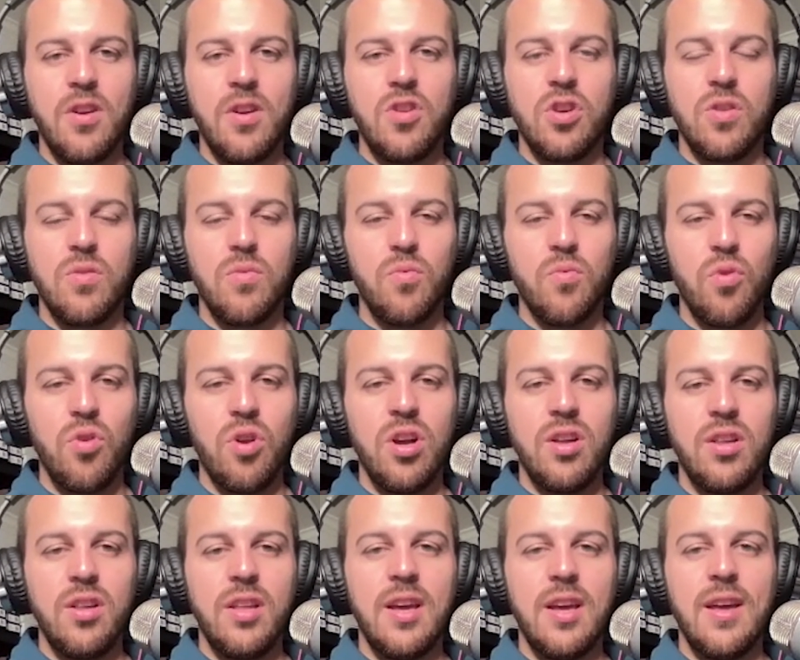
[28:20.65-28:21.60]
You can
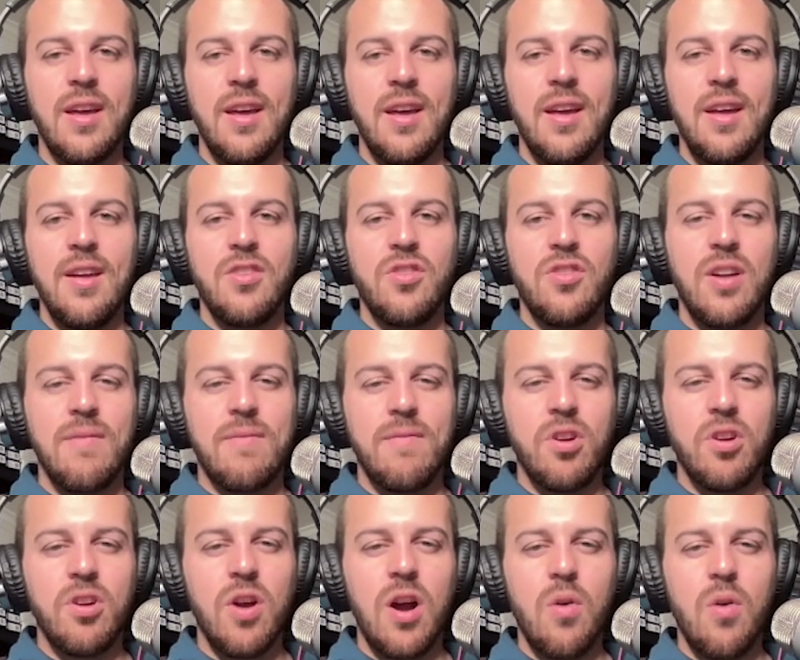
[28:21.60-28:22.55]
really try and
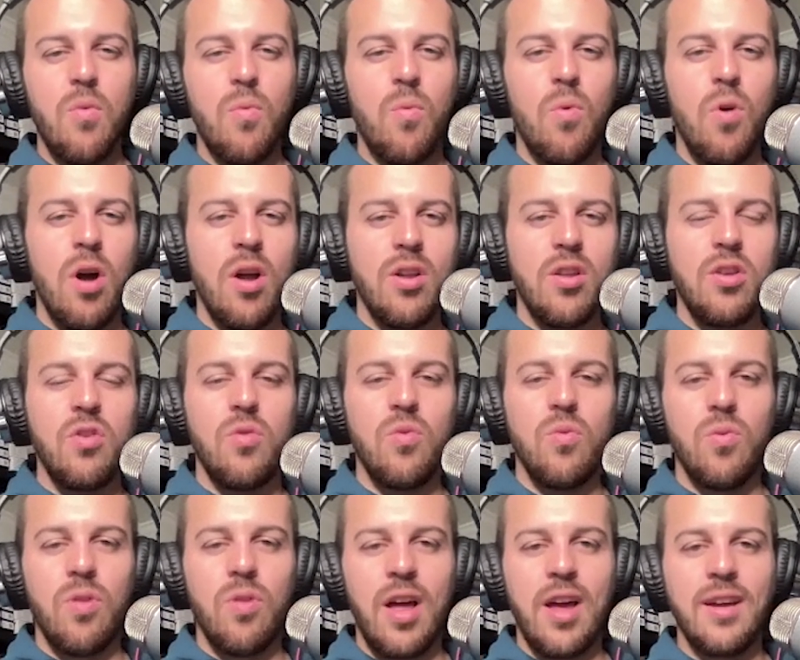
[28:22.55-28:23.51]
figure out what
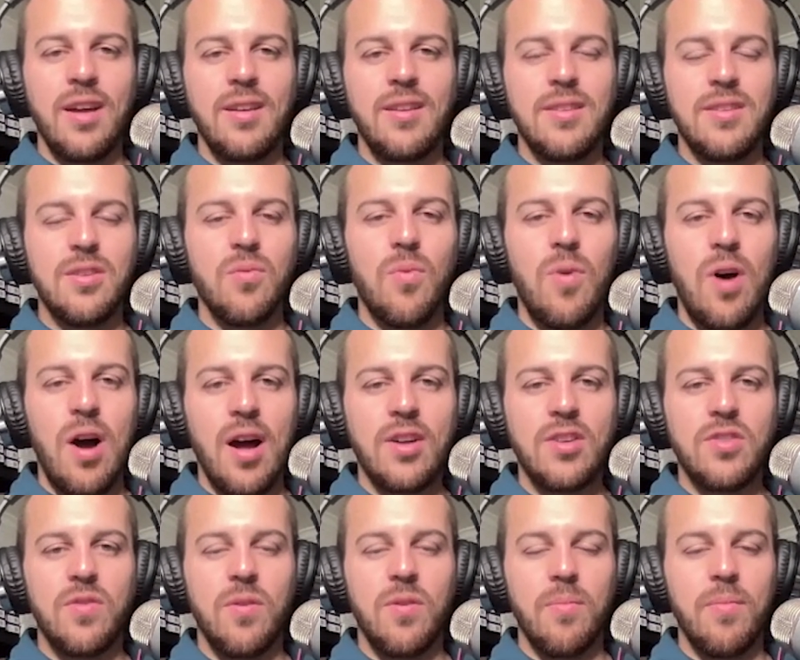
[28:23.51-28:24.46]
you like to
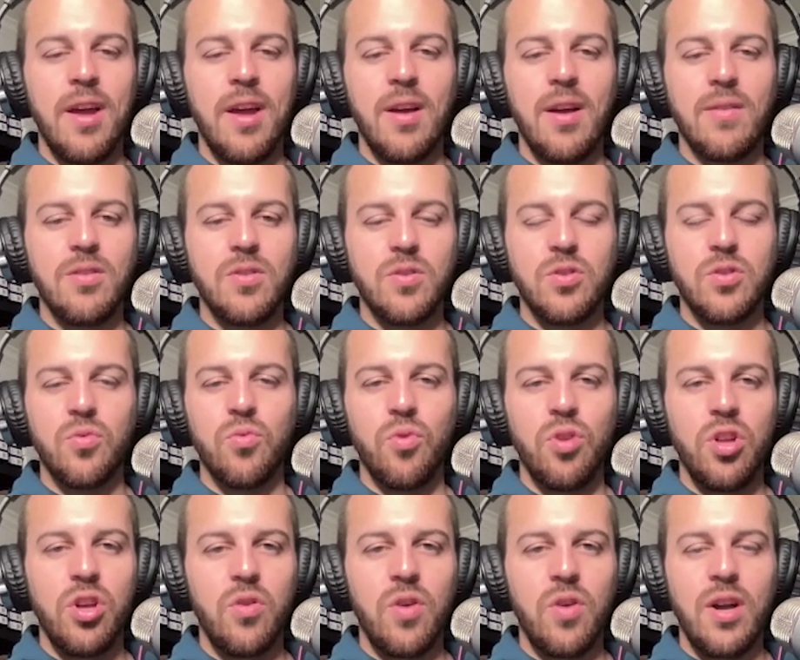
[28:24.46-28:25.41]
watch from there. So it's a
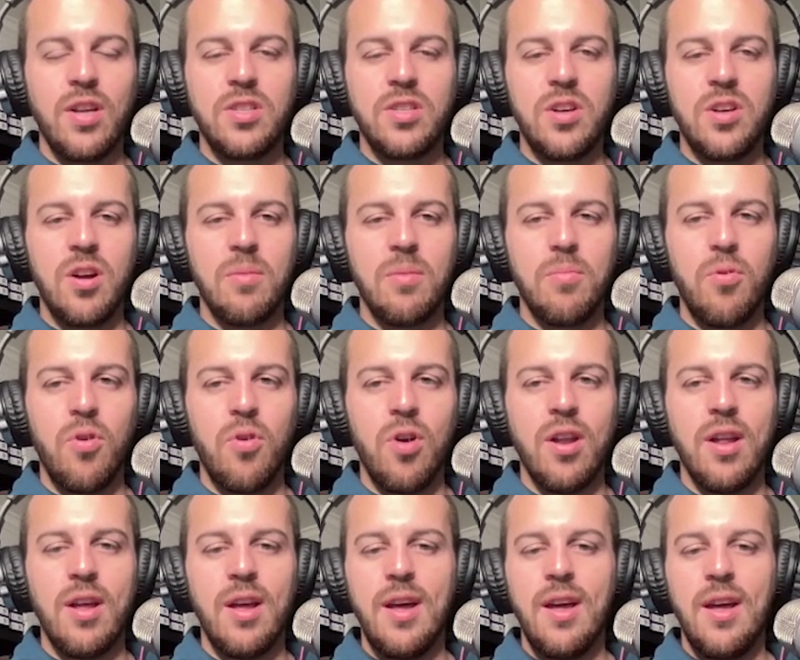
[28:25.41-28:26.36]
really great starting
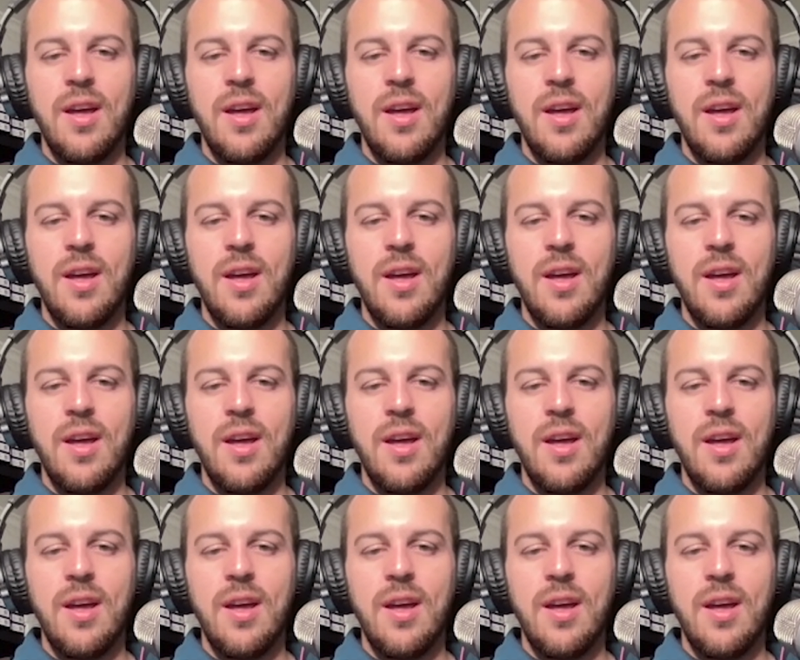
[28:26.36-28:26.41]
point.